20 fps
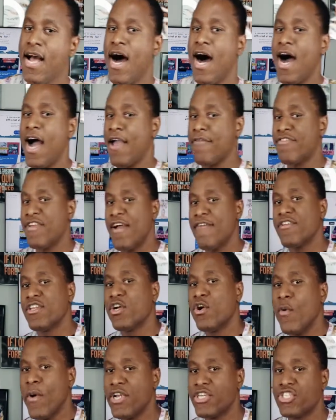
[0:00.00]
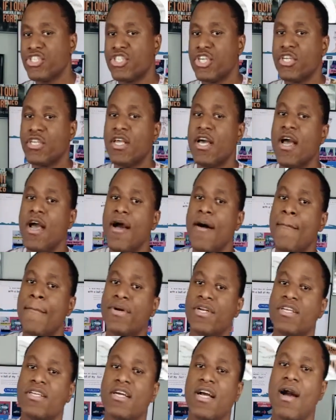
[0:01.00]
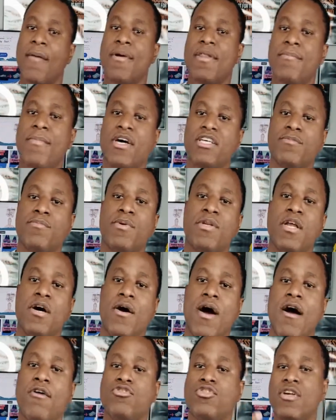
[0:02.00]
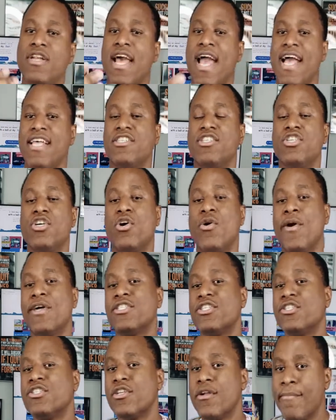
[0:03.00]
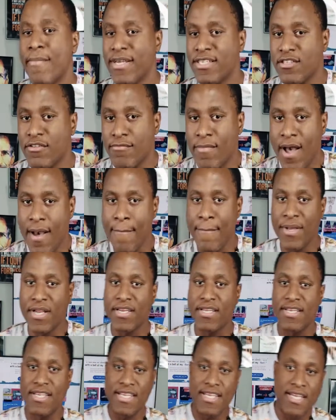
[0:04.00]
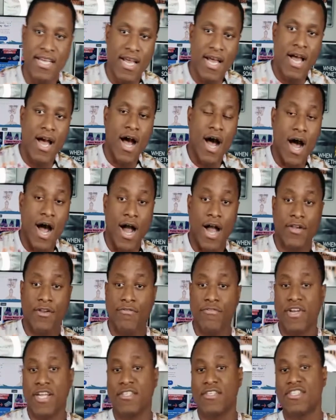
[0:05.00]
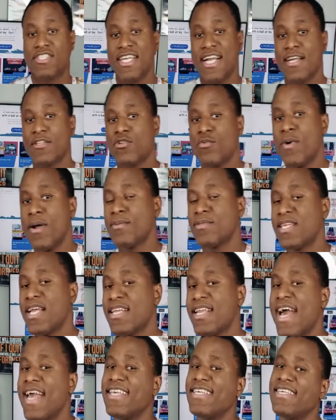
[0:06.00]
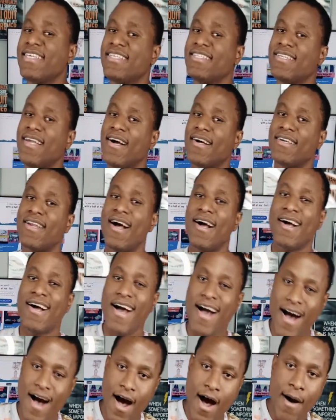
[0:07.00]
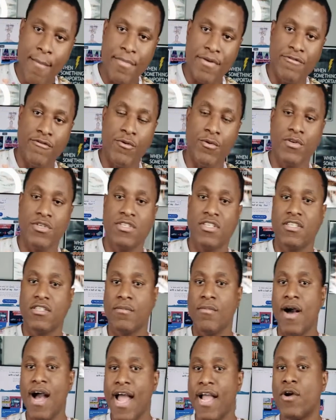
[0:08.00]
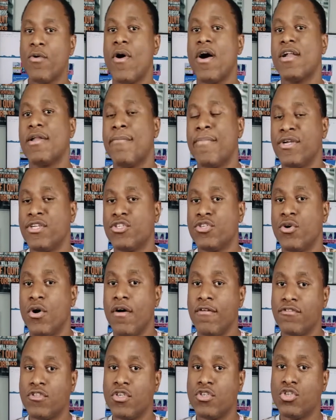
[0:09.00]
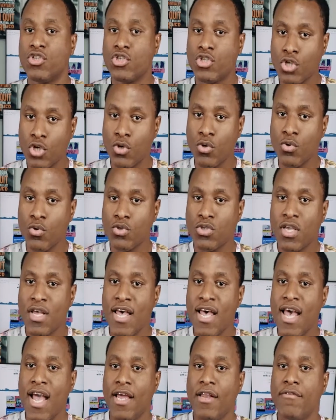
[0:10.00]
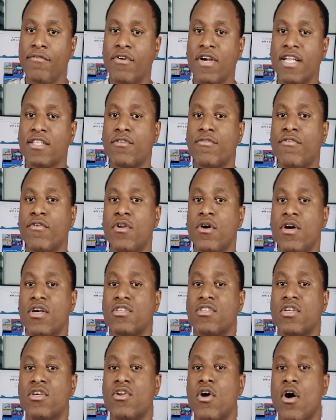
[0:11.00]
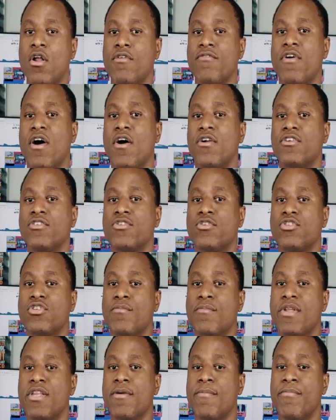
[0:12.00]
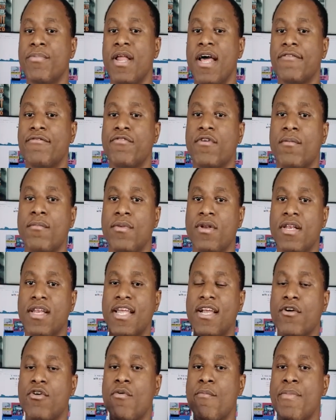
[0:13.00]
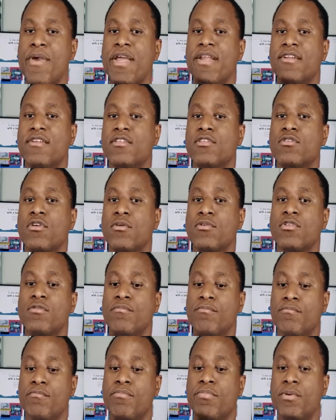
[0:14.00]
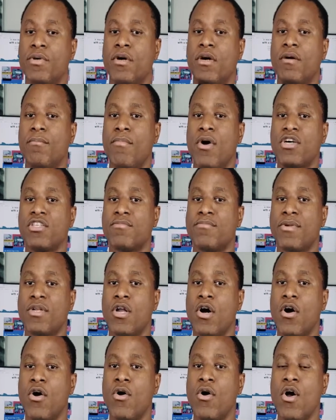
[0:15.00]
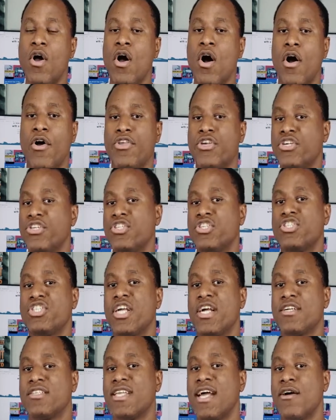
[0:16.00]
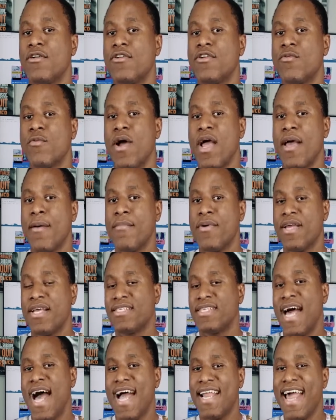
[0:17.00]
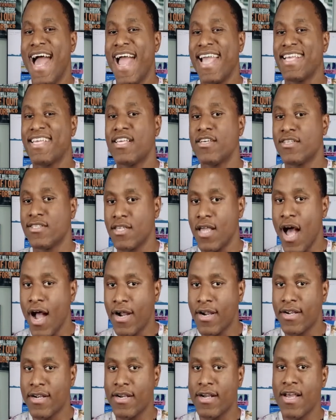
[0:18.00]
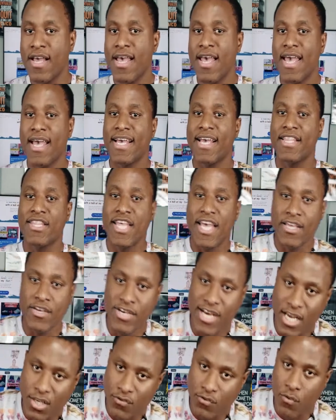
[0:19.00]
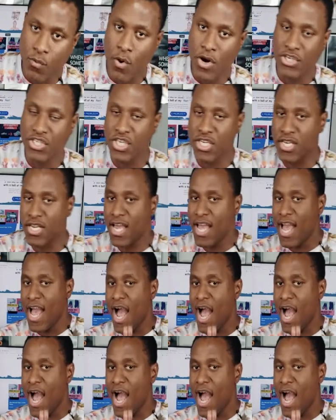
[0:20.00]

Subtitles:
If you have any question, put it in the comment box below. I'll try to answer your question to the best of my ability. Don't forget to check out the website, igeeksoccer.com, if you want to see some high quality picture of the shoes. And don't forget to follow us on all of our other social media platforms. Link will be in the description box below, or you can just check us out on the web. It's at igeeksoccer. Again, thank you guys for watching.